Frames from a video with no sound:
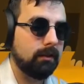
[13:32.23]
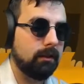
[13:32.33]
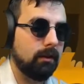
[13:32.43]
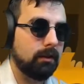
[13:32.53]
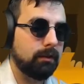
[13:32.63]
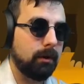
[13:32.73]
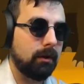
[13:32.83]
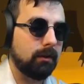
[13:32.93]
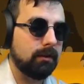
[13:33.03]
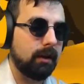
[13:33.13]
another spot
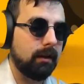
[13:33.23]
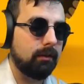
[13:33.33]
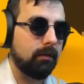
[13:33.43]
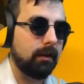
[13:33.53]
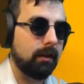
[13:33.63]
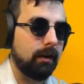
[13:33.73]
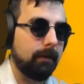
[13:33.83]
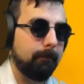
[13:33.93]
on his head right there.